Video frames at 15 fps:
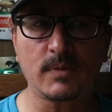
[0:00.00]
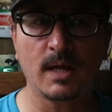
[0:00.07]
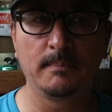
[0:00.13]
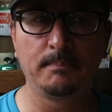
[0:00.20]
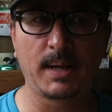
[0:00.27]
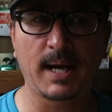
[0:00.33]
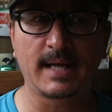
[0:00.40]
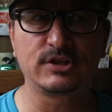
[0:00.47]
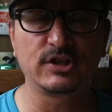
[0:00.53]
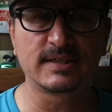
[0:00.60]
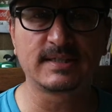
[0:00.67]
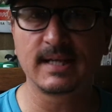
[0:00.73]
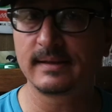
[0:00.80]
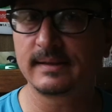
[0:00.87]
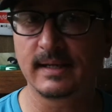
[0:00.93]
but I
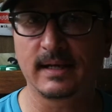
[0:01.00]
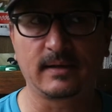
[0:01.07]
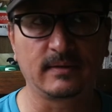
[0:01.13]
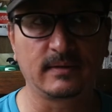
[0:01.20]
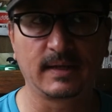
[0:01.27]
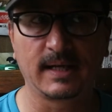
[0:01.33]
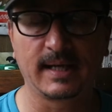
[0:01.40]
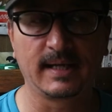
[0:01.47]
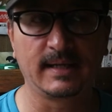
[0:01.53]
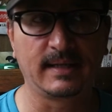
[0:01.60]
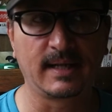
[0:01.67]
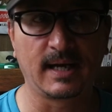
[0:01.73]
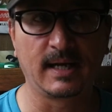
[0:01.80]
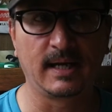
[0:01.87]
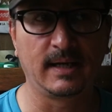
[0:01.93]
just sat there
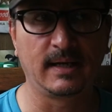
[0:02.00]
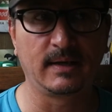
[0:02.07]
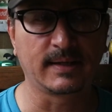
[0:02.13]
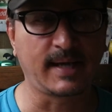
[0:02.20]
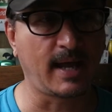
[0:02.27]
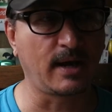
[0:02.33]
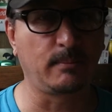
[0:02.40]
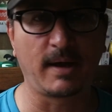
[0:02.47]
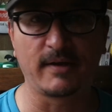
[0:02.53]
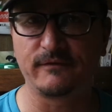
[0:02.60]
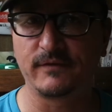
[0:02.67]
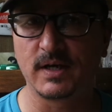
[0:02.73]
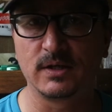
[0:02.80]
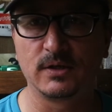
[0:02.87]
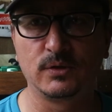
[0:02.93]
and uh, got on my
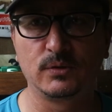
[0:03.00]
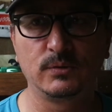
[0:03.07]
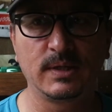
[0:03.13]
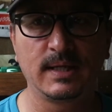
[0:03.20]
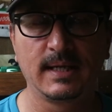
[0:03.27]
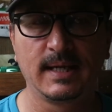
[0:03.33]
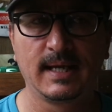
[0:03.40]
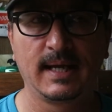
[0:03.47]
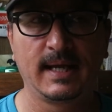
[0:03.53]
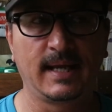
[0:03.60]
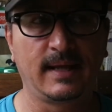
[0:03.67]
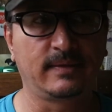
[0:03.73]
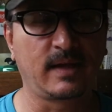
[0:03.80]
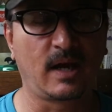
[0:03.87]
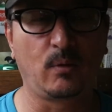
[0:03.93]
phone
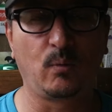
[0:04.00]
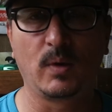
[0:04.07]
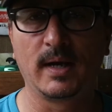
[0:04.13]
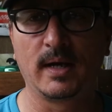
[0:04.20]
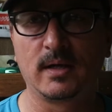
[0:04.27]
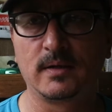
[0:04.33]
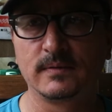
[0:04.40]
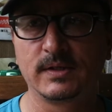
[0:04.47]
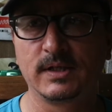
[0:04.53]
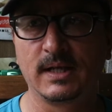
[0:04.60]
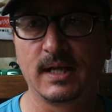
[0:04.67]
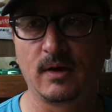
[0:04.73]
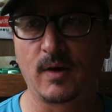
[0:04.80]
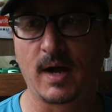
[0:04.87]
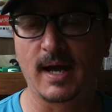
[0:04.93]
and thought, well, you
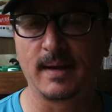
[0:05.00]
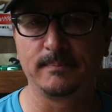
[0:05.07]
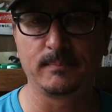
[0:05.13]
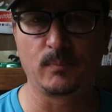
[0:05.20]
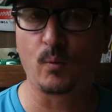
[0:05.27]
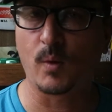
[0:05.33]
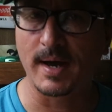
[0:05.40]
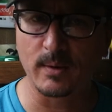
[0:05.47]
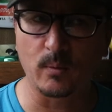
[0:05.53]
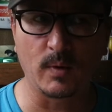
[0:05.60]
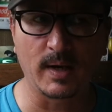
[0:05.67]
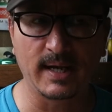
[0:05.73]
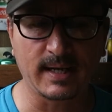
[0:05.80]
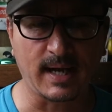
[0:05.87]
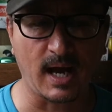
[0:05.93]
know, I'm wide
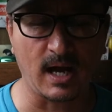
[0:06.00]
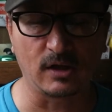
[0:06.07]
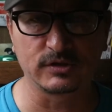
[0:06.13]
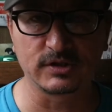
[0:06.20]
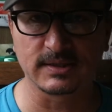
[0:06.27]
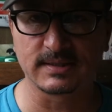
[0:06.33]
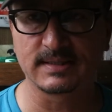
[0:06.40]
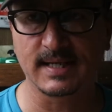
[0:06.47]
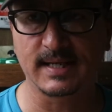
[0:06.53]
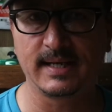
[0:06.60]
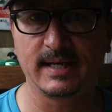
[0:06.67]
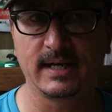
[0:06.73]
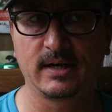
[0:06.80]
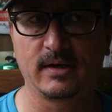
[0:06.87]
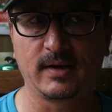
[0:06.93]
awake. I'll just sit
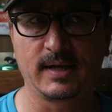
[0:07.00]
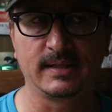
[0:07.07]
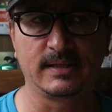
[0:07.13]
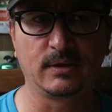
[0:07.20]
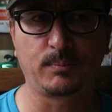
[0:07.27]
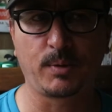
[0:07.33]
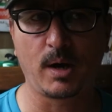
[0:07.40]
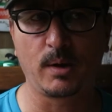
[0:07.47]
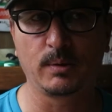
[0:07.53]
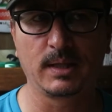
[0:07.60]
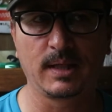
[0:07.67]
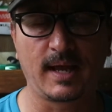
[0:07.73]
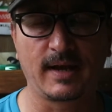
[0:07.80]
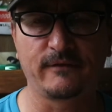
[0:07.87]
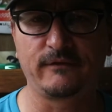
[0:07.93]
here until probably
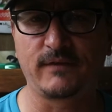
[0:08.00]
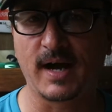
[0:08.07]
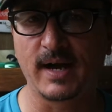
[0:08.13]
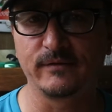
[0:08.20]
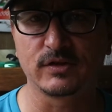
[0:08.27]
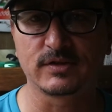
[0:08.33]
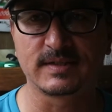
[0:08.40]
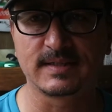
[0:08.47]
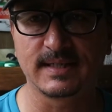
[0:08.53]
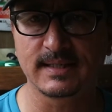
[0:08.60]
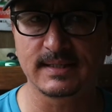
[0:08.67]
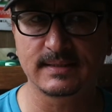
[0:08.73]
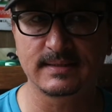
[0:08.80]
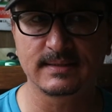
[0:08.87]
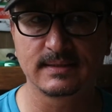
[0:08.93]
like five or
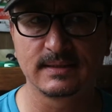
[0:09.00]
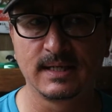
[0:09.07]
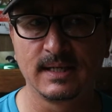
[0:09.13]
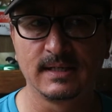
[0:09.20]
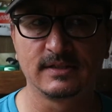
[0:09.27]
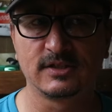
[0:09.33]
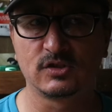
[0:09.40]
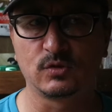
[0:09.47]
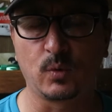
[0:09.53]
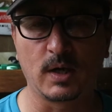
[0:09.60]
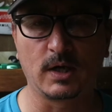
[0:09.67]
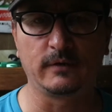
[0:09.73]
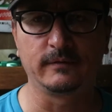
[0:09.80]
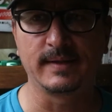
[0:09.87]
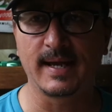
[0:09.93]
six. It's
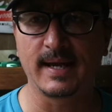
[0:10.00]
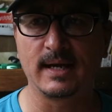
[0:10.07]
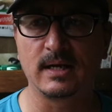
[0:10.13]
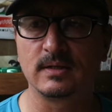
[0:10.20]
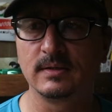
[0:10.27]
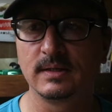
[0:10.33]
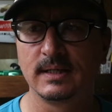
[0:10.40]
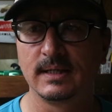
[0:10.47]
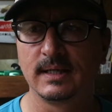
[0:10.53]
12 now